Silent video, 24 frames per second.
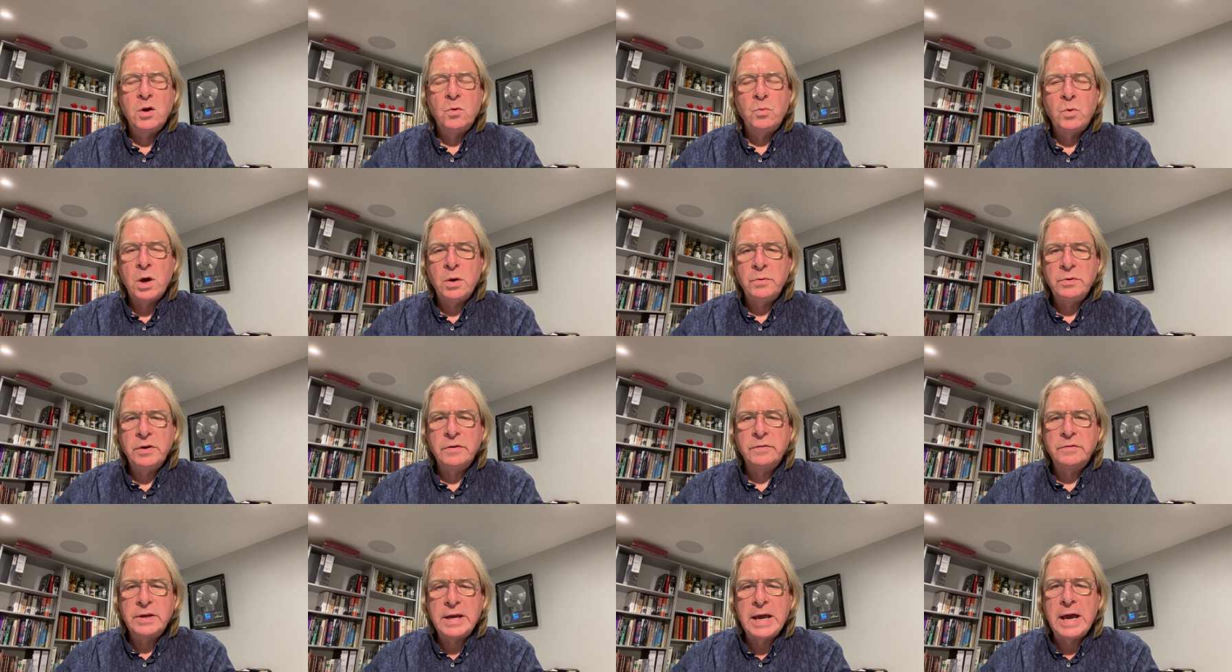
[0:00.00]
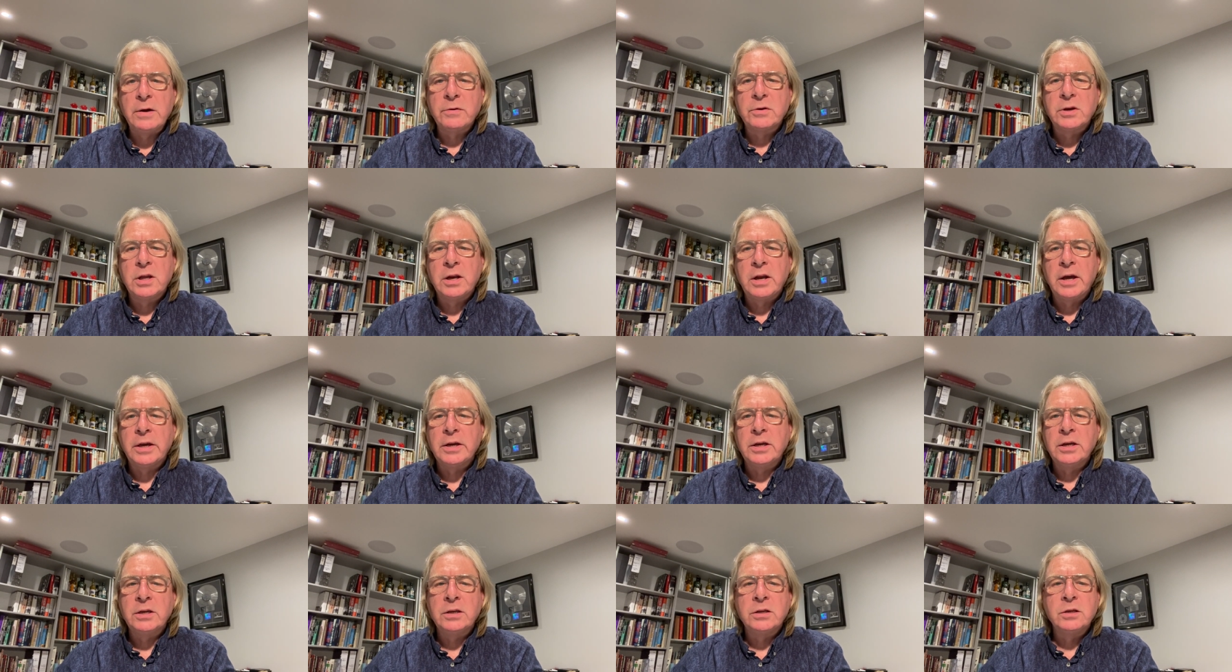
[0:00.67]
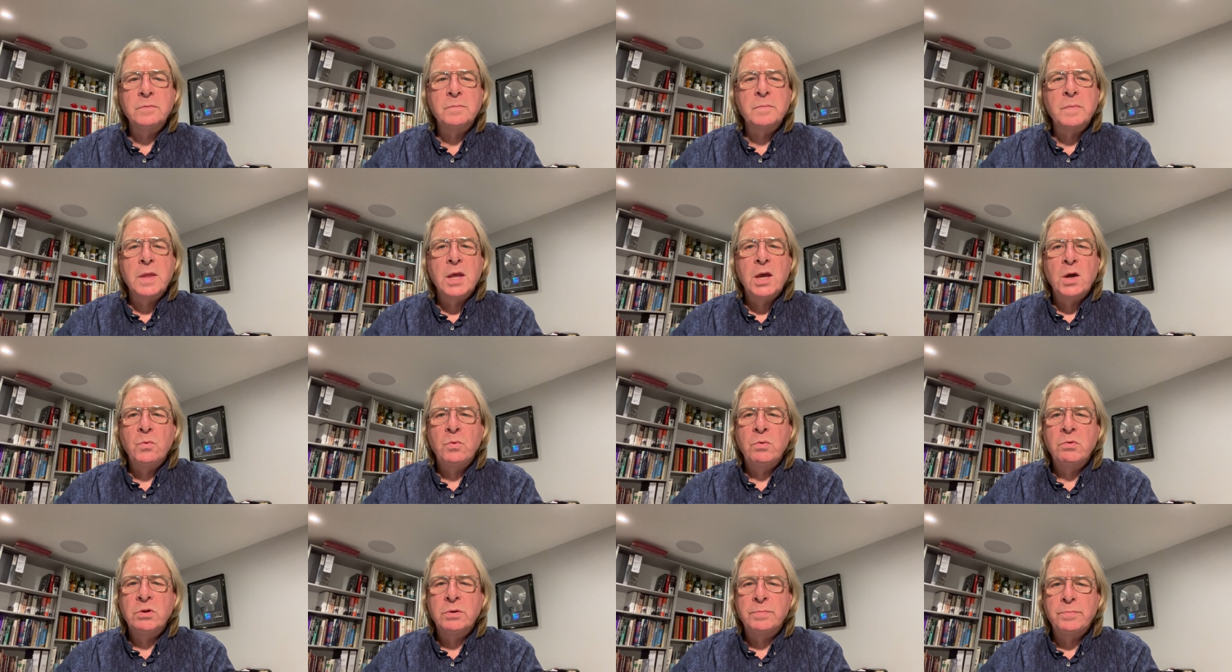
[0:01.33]
where we have calculated
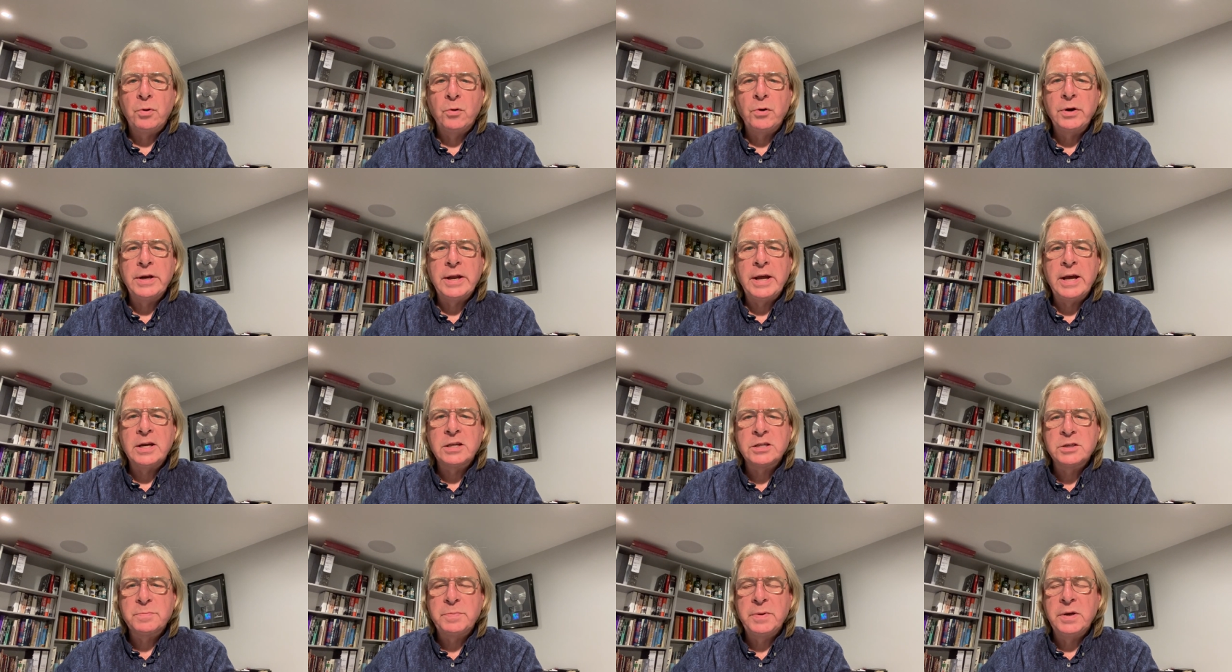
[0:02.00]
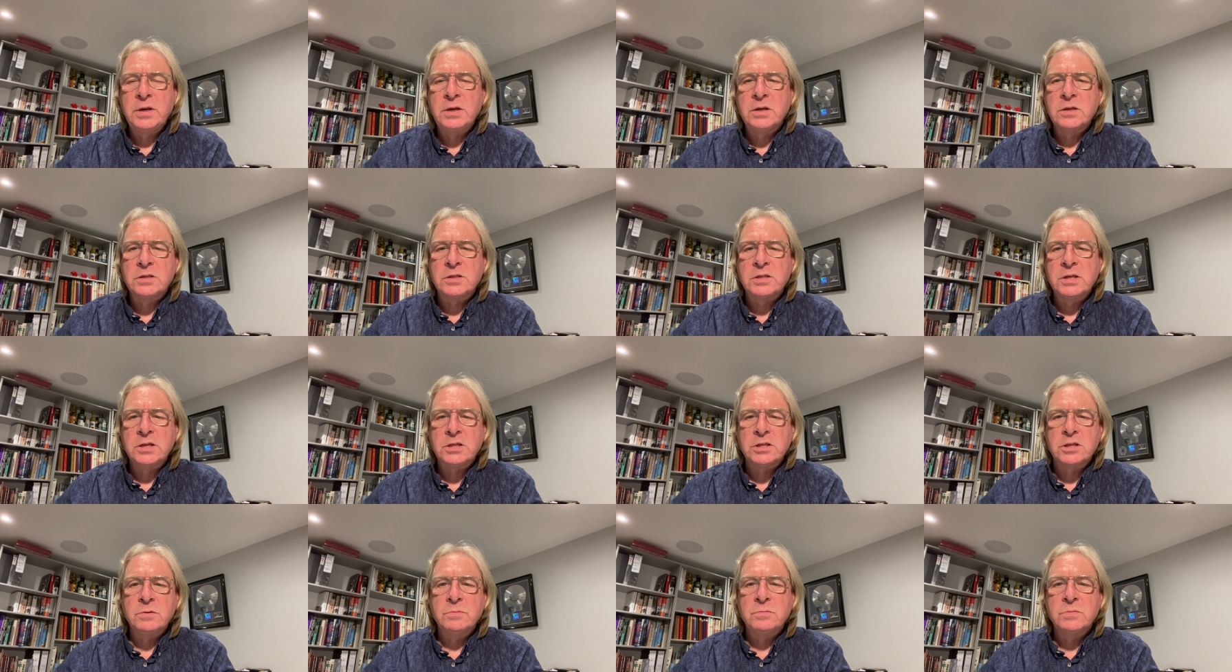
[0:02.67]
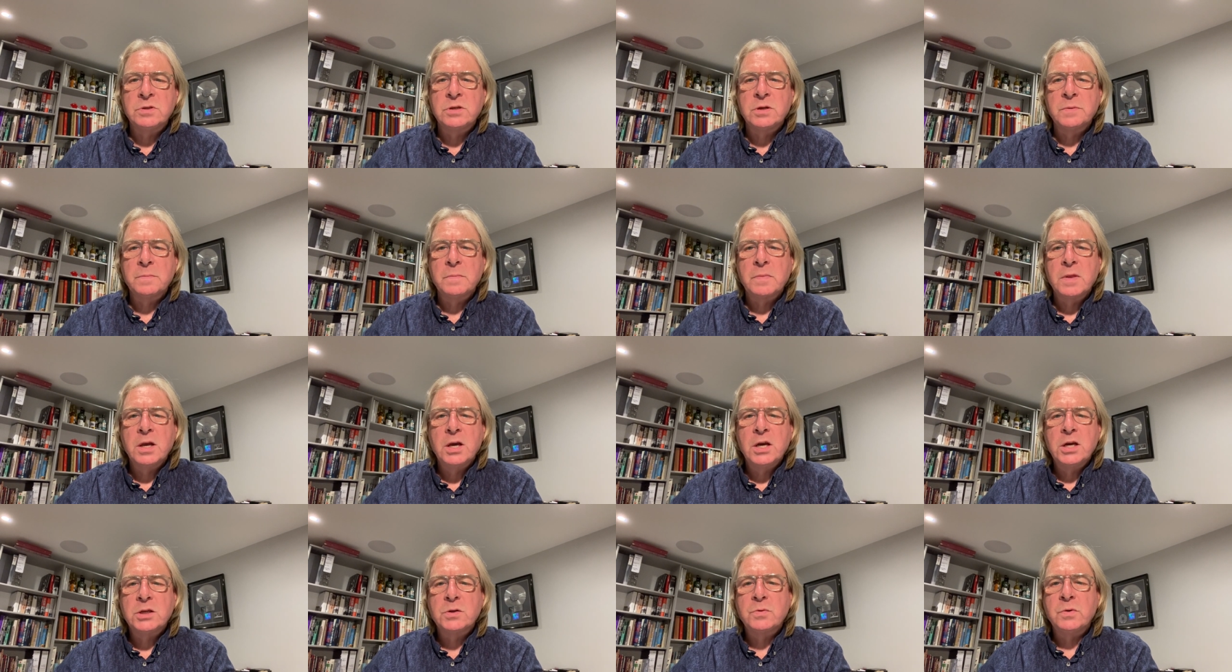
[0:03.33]
we would point our speaker systems
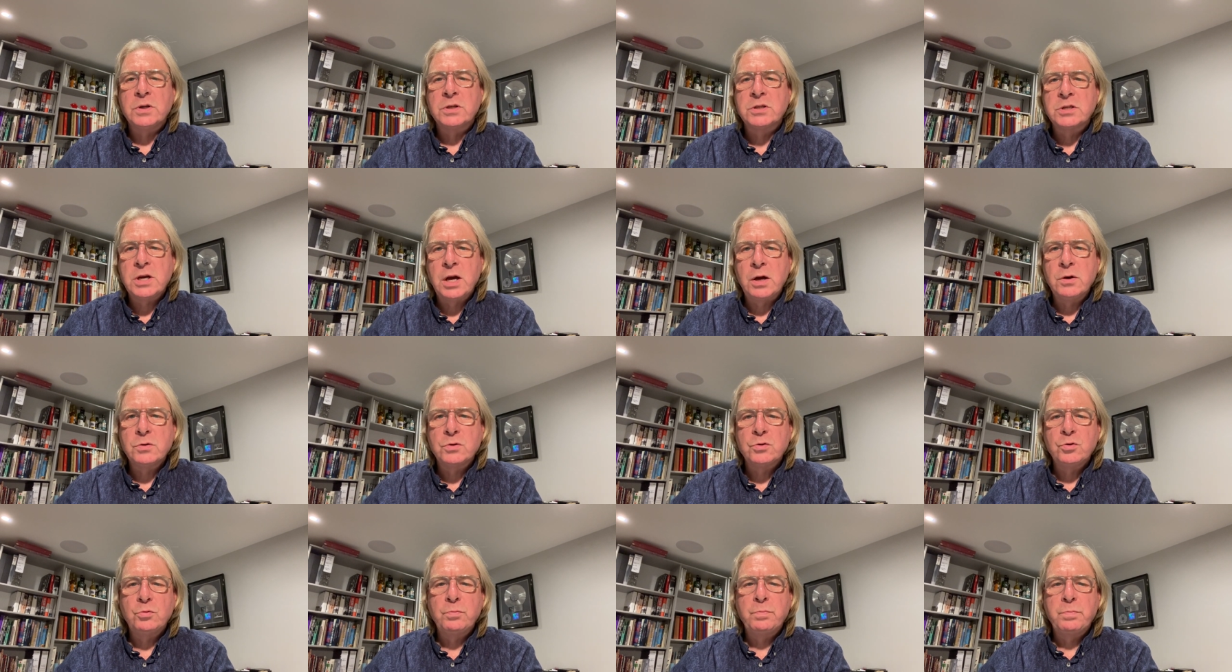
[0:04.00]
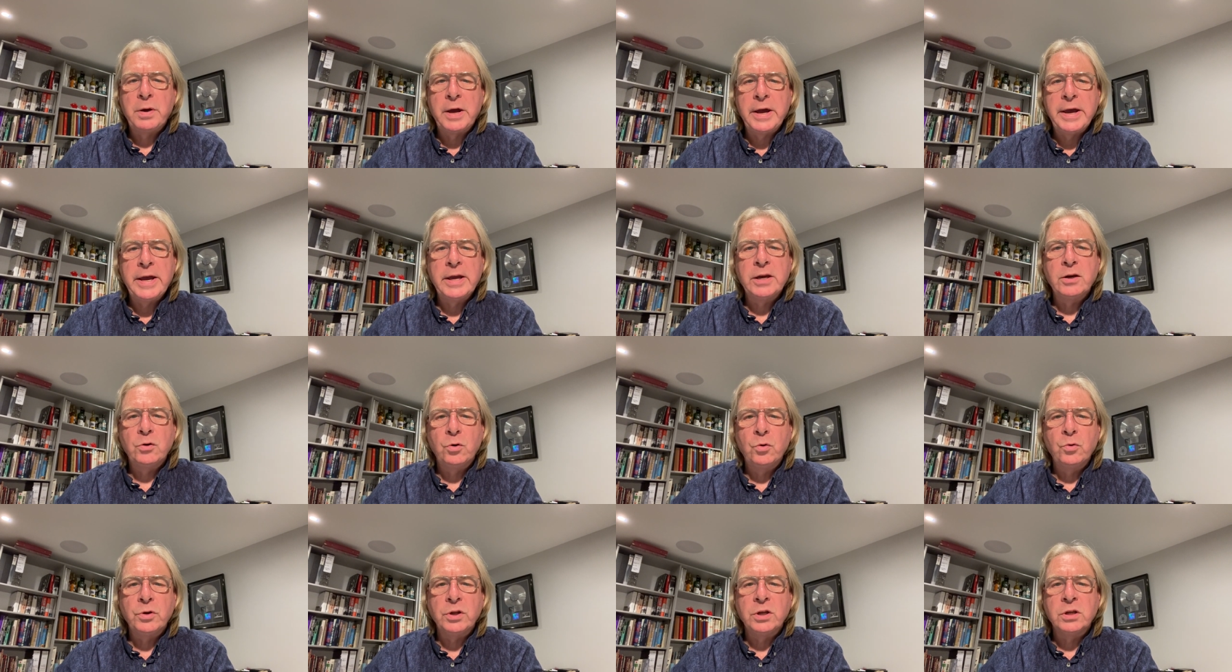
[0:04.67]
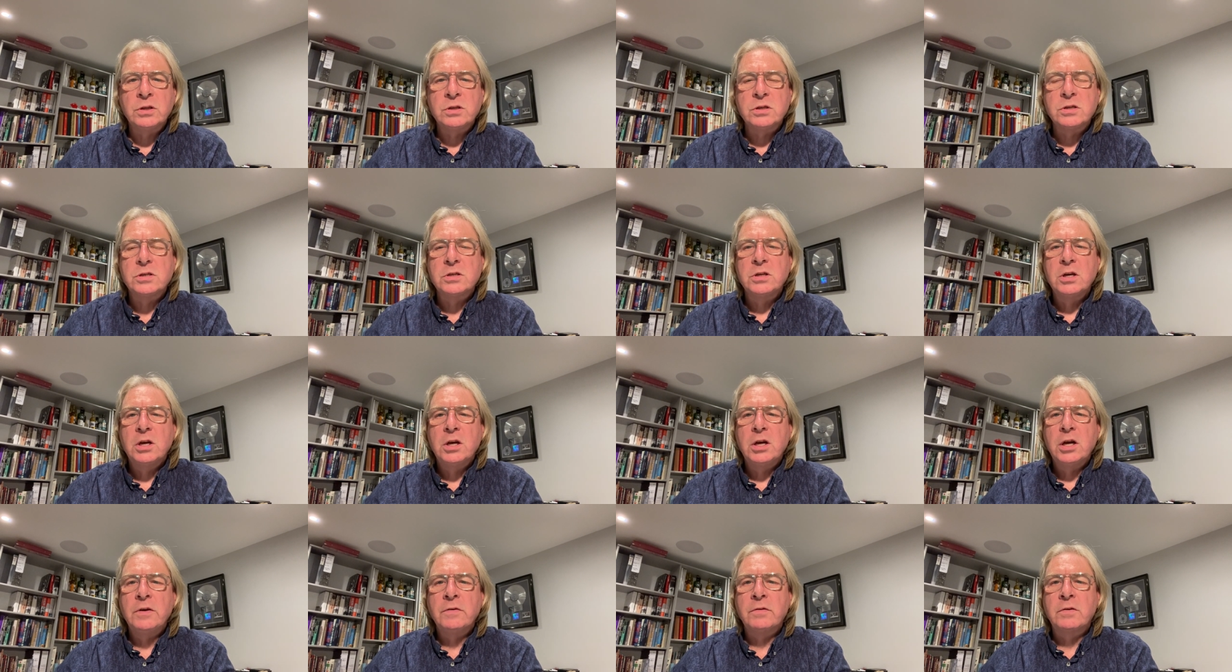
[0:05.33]
to a total paying audience
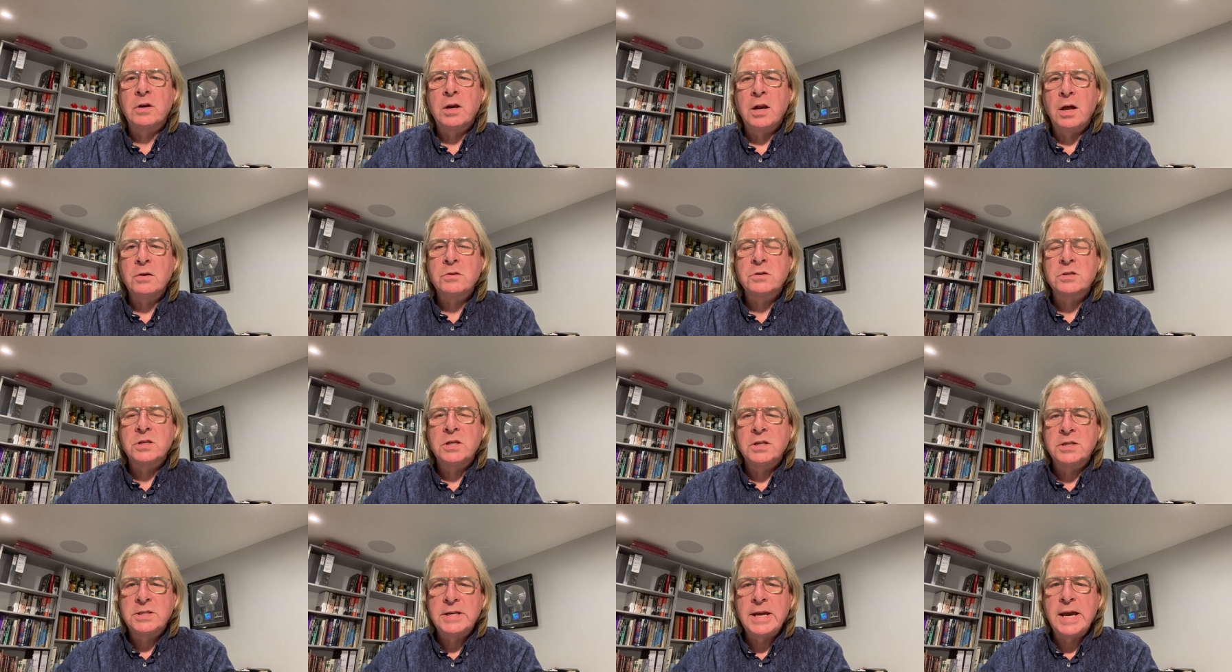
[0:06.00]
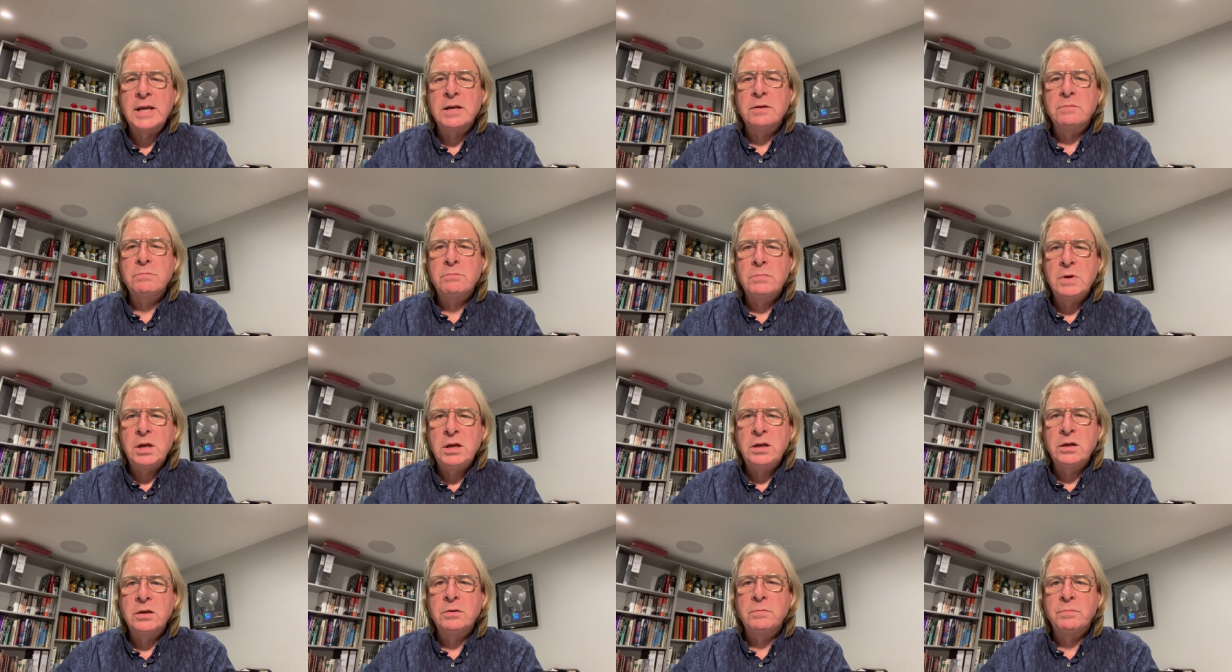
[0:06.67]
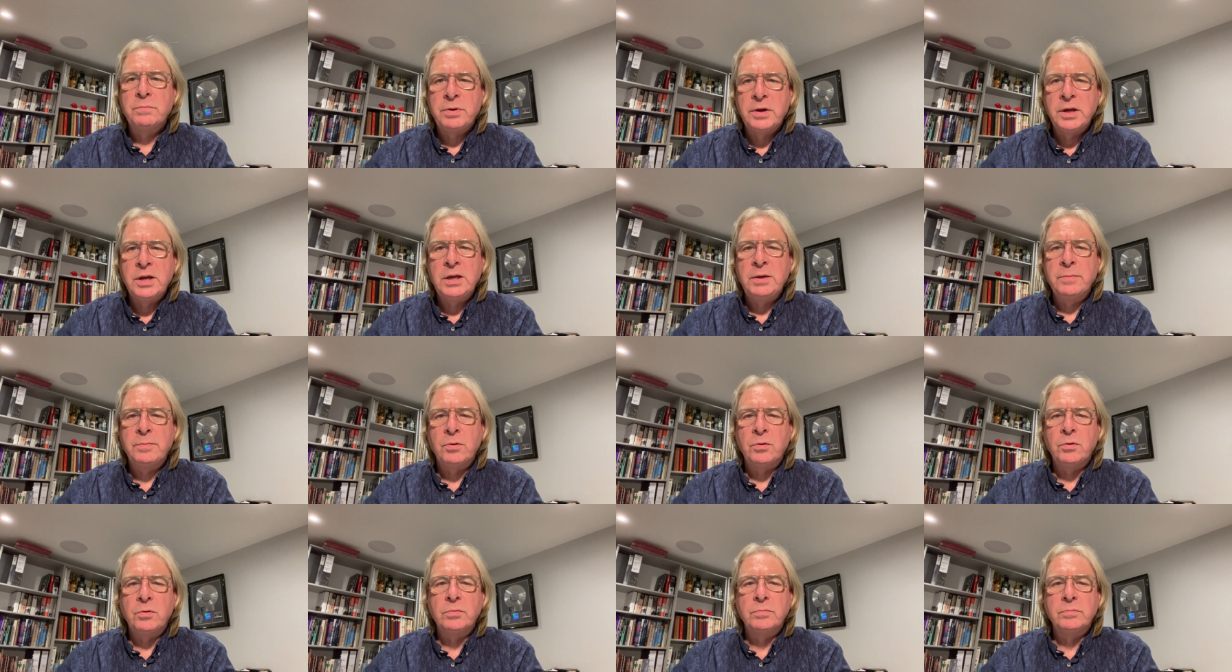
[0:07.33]
of close to 10 million
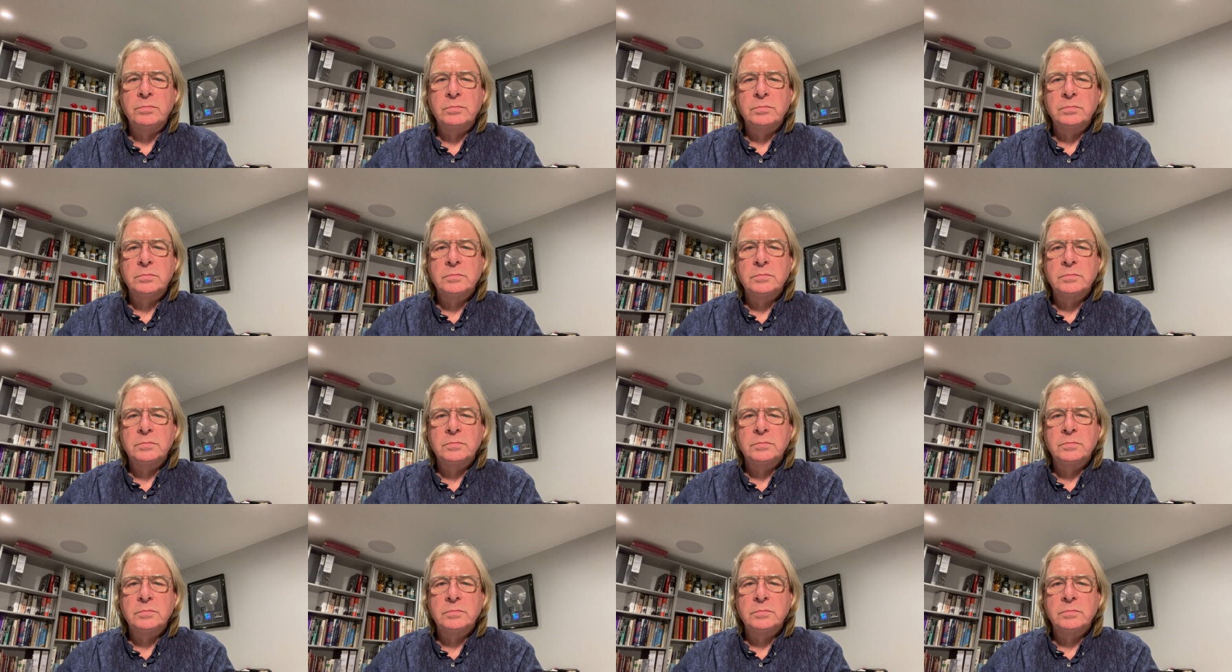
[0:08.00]
people.